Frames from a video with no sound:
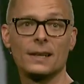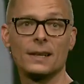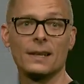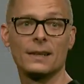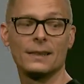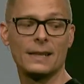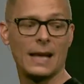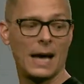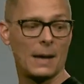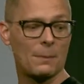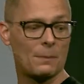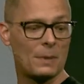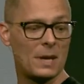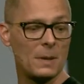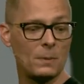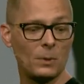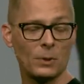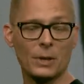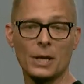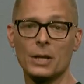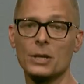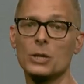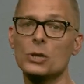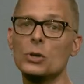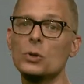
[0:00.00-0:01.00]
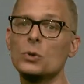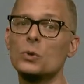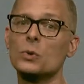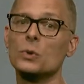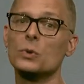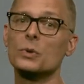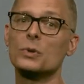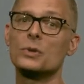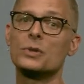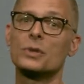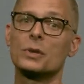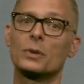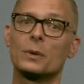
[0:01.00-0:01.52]
that people can
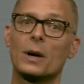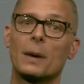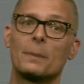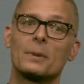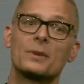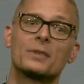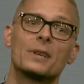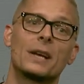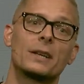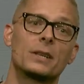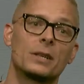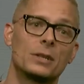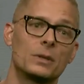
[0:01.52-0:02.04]
use to represent